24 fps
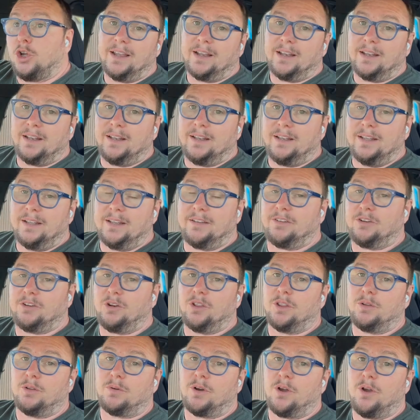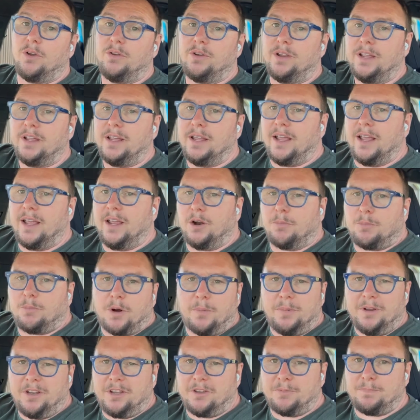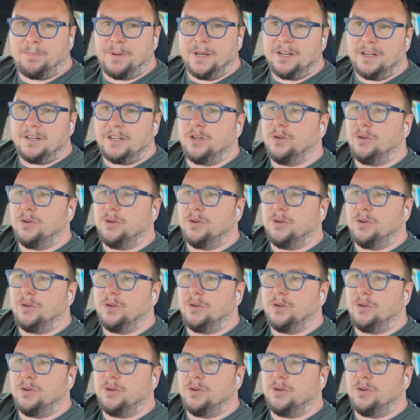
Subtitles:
Let's get on the road and I'll probably speak to you